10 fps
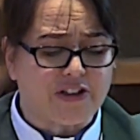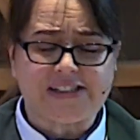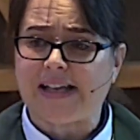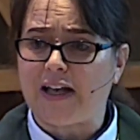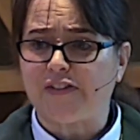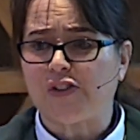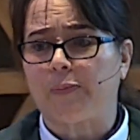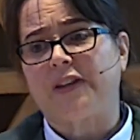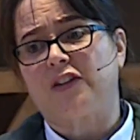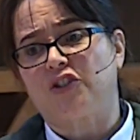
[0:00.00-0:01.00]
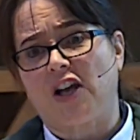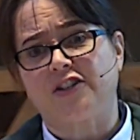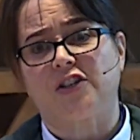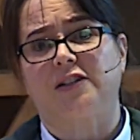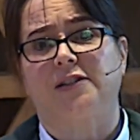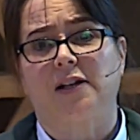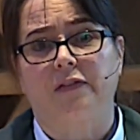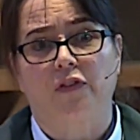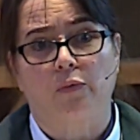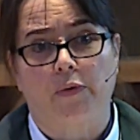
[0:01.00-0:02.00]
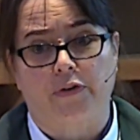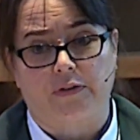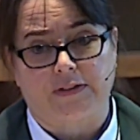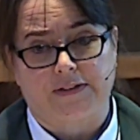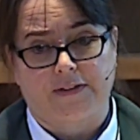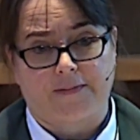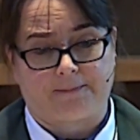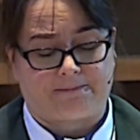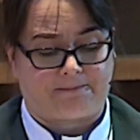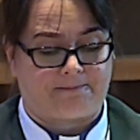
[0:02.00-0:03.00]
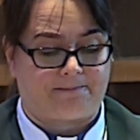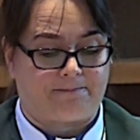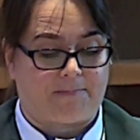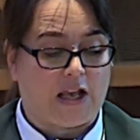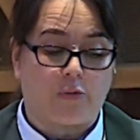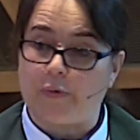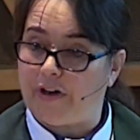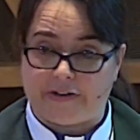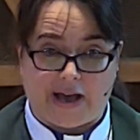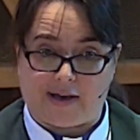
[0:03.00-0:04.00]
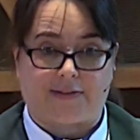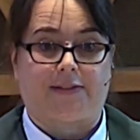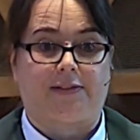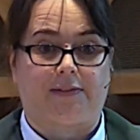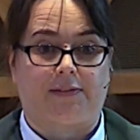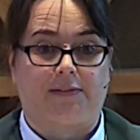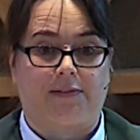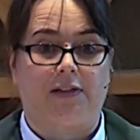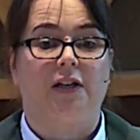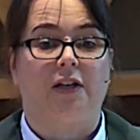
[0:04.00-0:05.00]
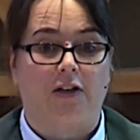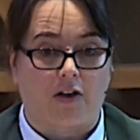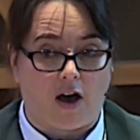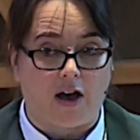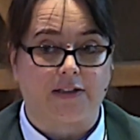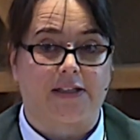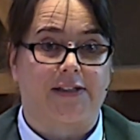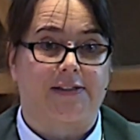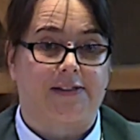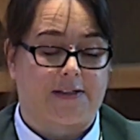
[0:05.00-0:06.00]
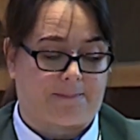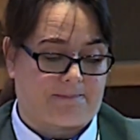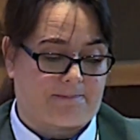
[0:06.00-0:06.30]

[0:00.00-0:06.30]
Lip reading: ourselves to be the judges of the world. We are not. God is.